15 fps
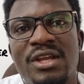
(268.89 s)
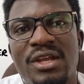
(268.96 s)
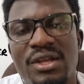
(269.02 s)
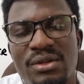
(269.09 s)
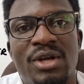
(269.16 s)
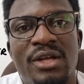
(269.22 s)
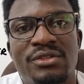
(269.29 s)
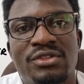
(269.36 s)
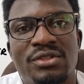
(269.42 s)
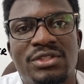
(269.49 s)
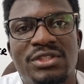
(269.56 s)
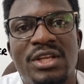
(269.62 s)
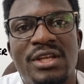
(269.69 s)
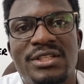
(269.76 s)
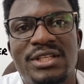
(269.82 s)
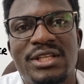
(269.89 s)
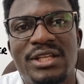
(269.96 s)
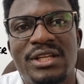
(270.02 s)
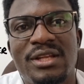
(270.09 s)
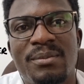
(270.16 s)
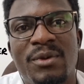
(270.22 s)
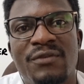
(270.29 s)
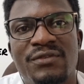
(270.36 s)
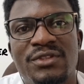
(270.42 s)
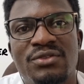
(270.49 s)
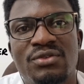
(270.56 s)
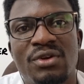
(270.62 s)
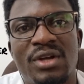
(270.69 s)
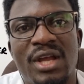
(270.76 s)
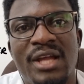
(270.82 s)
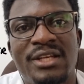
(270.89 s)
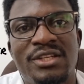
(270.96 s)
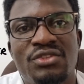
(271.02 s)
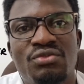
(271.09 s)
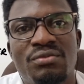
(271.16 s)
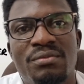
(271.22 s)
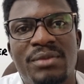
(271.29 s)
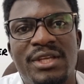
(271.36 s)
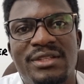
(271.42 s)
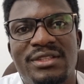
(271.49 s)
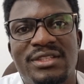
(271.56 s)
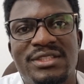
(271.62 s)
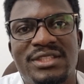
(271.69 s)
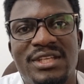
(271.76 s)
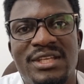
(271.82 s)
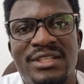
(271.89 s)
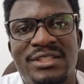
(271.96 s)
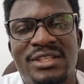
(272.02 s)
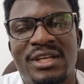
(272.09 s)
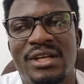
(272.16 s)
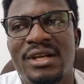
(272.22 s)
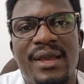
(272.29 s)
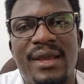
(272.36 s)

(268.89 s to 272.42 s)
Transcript: you can just say the name of the drug, and this will make things easier.